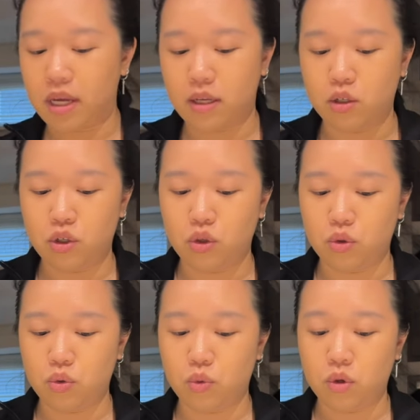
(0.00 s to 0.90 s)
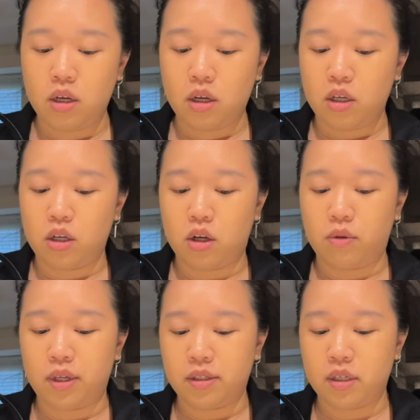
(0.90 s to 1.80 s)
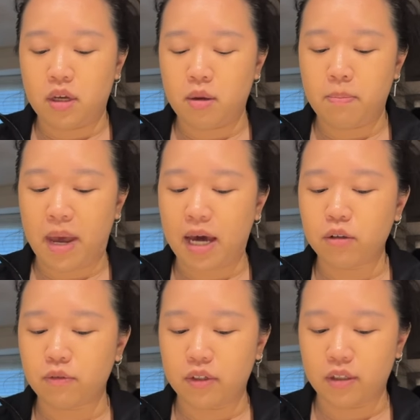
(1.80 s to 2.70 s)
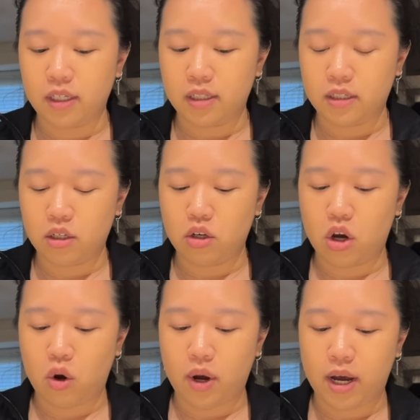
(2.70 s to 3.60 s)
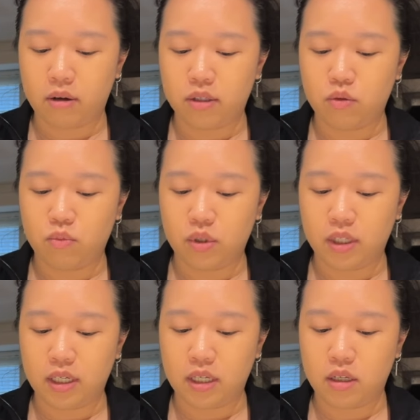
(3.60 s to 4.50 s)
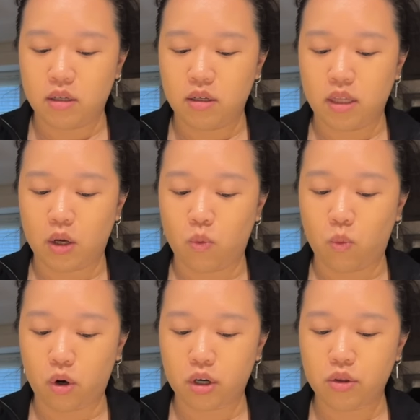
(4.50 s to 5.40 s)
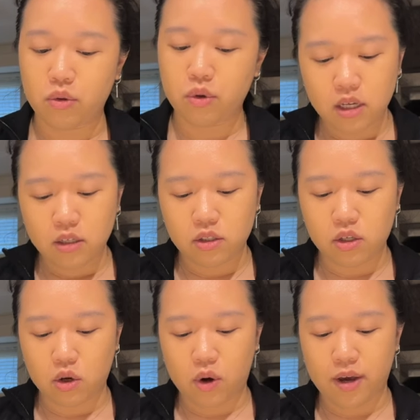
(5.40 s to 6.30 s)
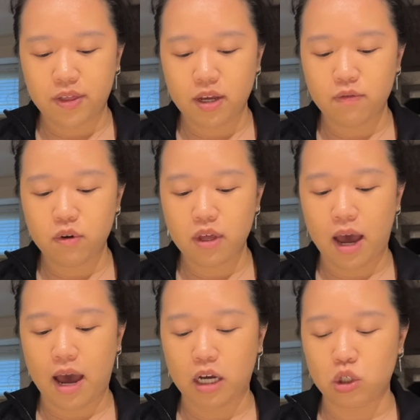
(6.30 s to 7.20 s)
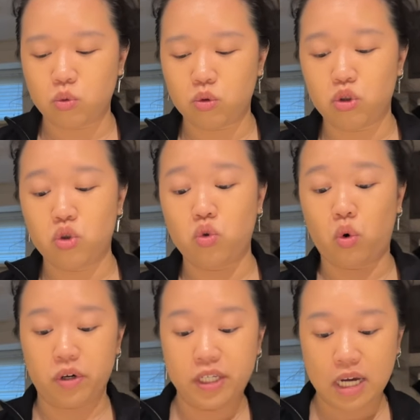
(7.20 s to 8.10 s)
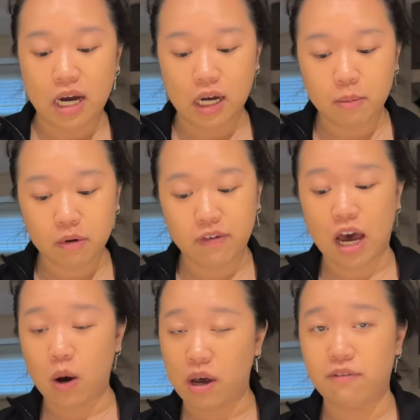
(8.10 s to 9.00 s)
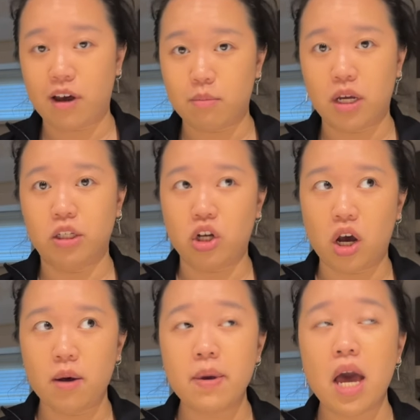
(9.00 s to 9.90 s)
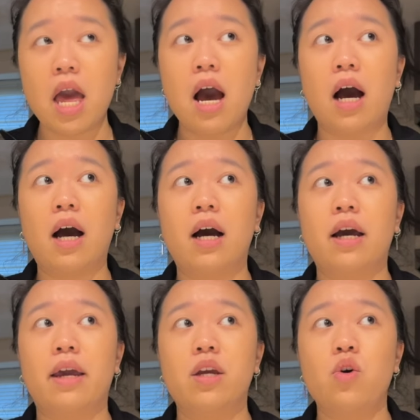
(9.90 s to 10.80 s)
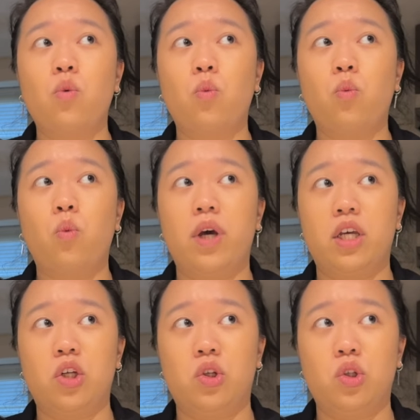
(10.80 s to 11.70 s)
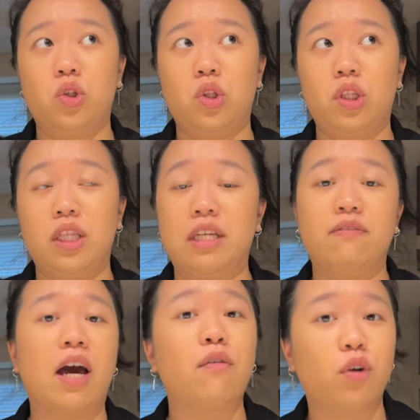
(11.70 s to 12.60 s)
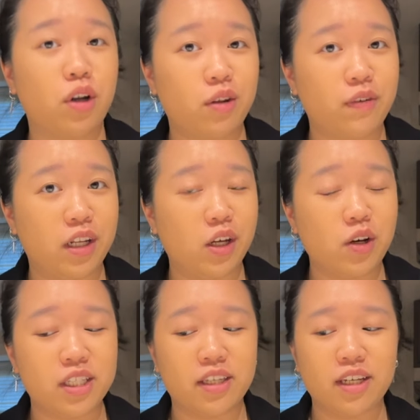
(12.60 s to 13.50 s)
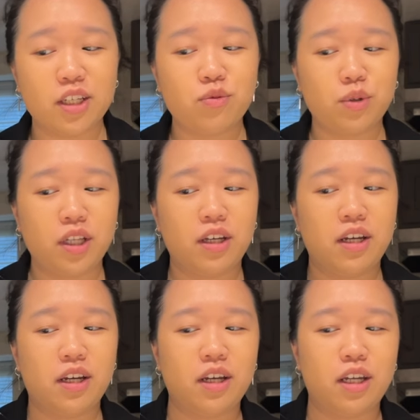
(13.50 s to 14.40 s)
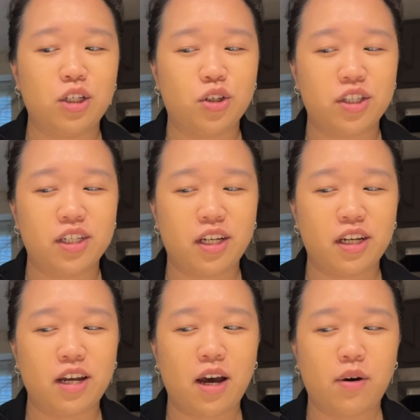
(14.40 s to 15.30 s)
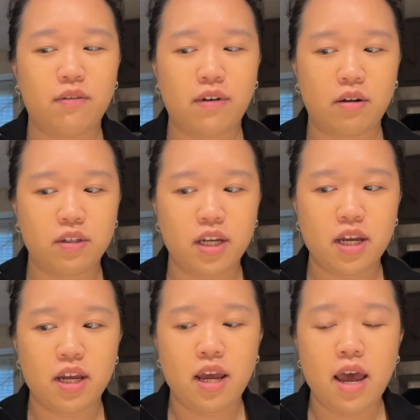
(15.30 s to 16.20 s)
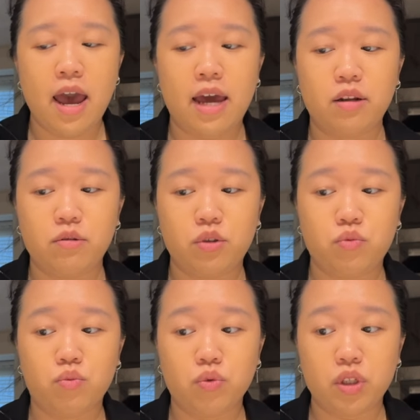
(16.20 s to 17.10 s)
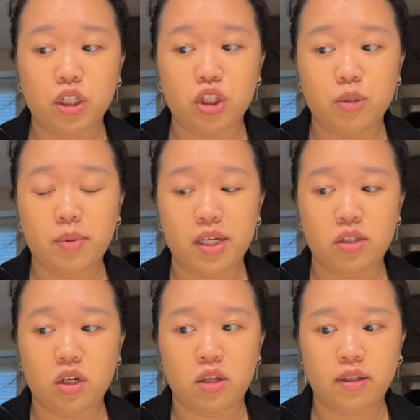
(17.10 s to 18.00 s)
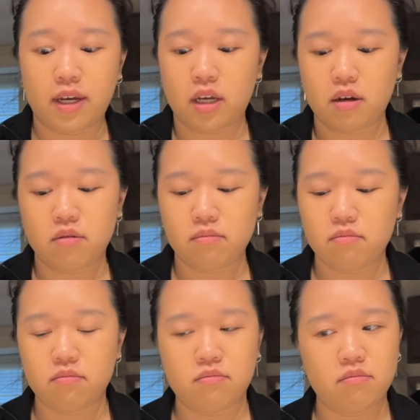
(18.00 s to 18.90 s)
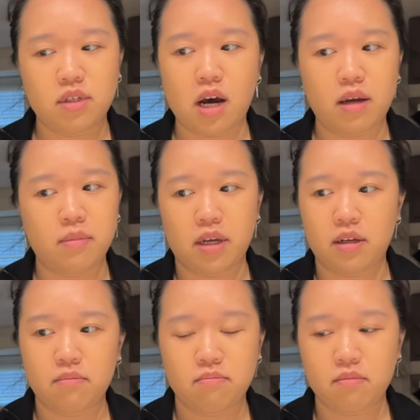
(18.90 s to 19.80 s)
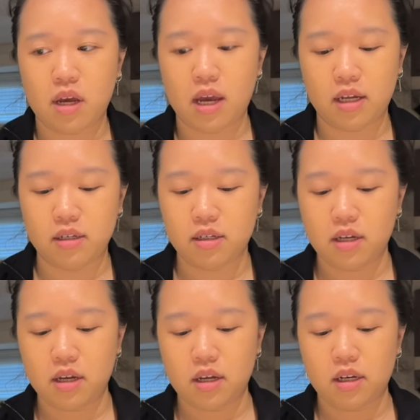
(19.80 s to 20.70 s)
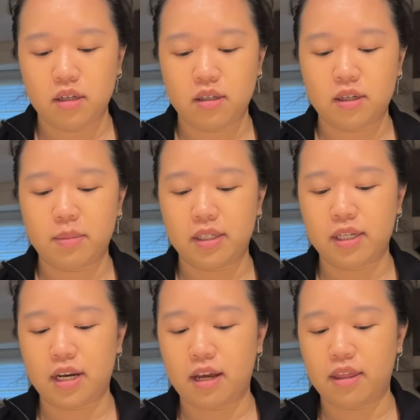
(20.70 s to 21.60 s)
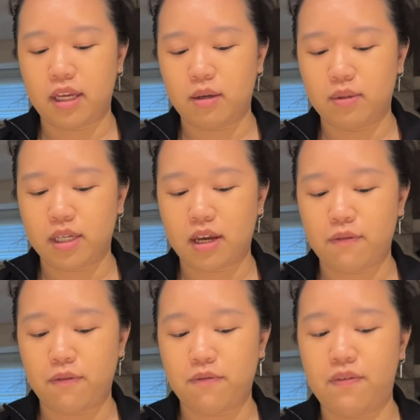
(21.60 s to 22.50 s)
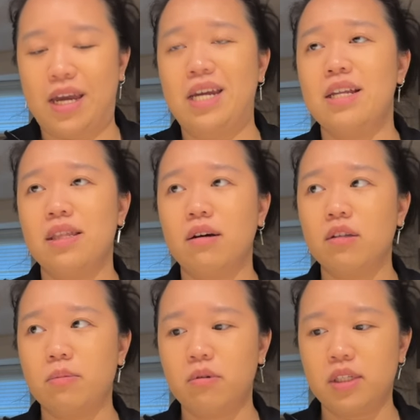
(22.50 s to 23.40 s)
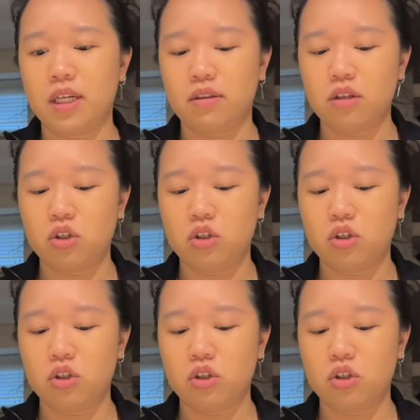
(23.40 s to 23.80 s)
into, you know, this battlefield that I didn't know how to really like work through. So I think for the actual story time of how I found my job, I will leave that for another video, because I think it's really interesting how I found it, and it was really just based on like timing, and to some extent I think it was like fate that I was supposed to get this